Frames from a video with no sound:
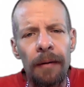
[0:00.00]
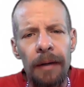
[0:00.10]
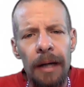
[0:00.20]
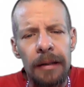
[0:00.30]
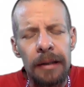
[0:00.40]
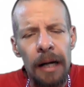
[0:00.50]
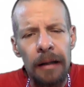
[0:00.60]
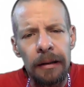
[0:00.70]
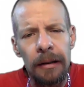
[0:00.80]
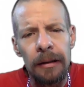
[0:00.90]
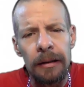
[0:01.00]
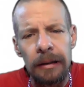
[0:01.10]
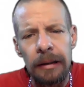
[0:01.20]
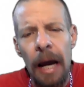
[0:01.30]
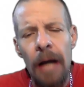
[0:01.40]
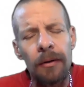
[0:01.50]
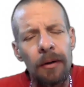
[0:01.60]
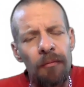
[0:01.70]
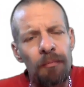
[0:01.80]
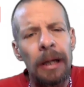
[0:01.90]
That's not the standard
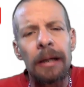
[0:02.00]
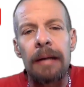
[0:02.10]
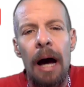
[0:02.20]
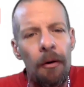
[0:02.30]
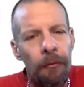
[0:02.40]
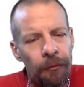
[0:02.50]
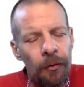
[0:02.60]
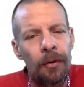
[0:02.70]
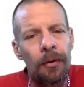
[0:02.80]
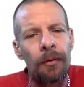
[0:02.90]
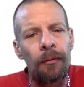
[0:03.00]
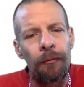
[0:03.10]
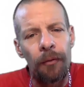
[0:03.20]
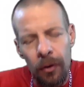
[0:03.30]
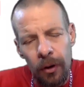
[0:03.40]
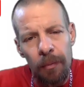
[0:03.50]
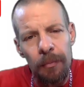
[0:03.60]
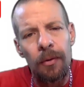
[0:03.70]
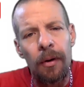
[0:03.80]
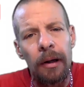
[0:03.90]
of being down for your
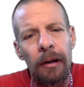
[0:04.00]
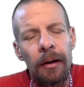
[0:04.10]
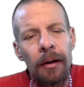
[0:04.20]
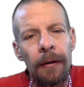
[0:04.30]
community.